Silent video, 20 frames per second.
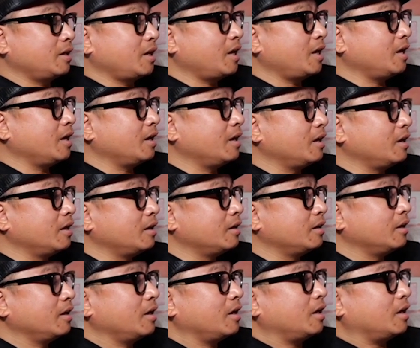And
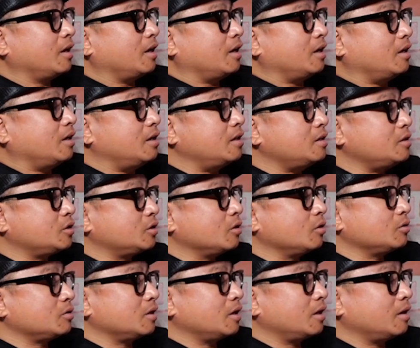he
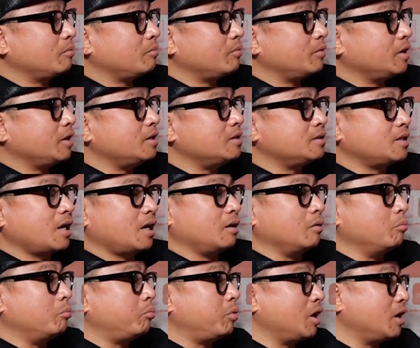shows up. He's got a
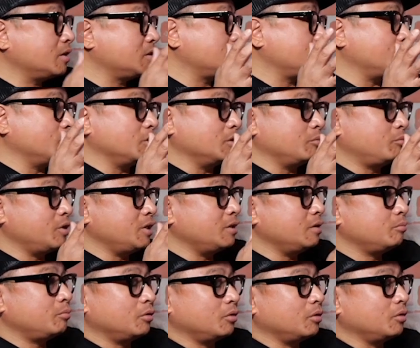bus full of
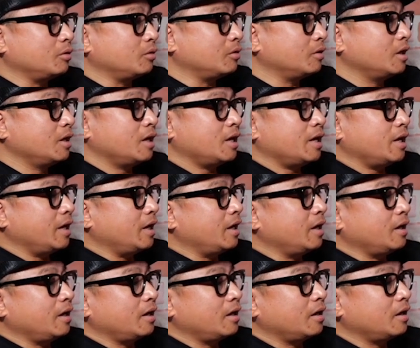people.
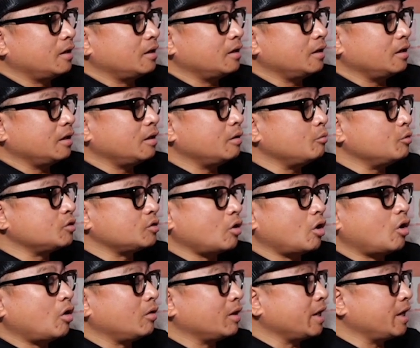And it was
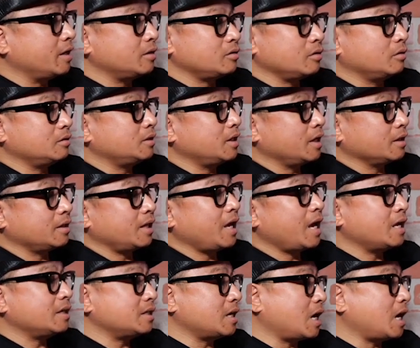all hands on deck. They
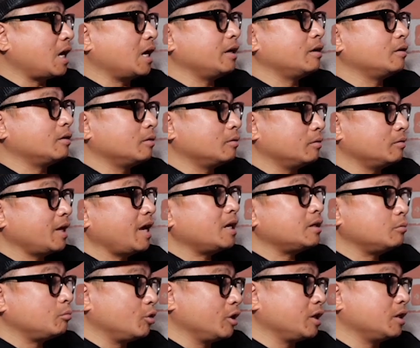had
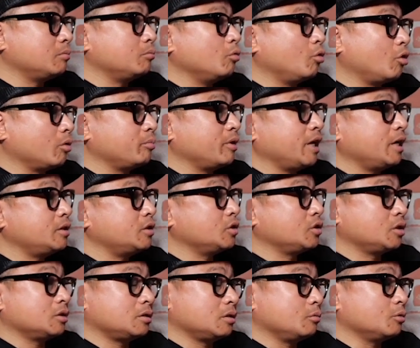to bring in more pages
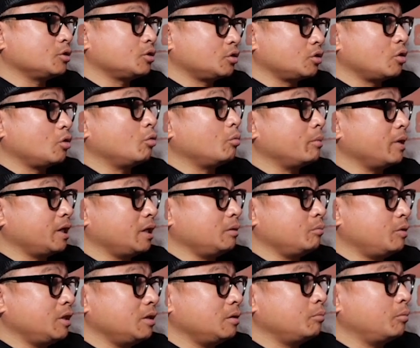because there were so many
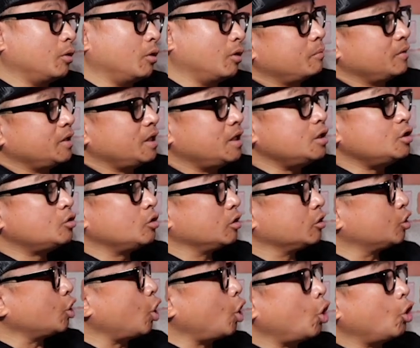people. He took
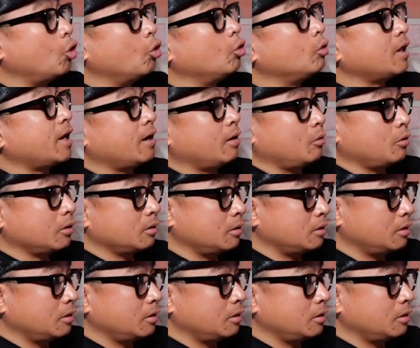the whole hour.